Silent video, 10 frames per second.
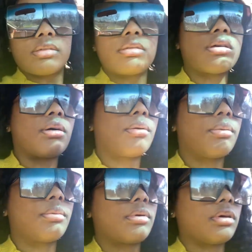so
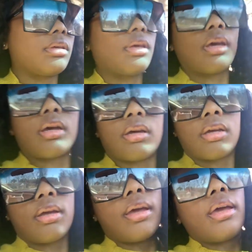yeah
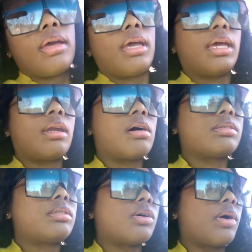and
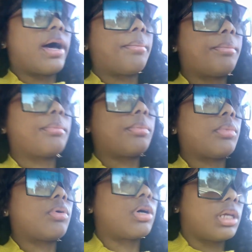also i'm
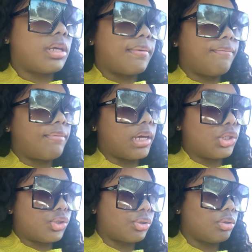gonna get a
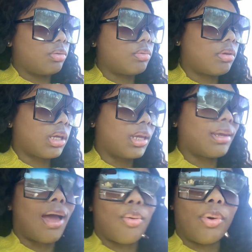facial i
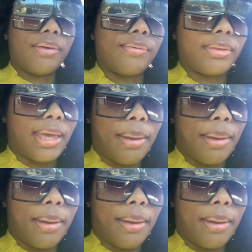cannot wait for that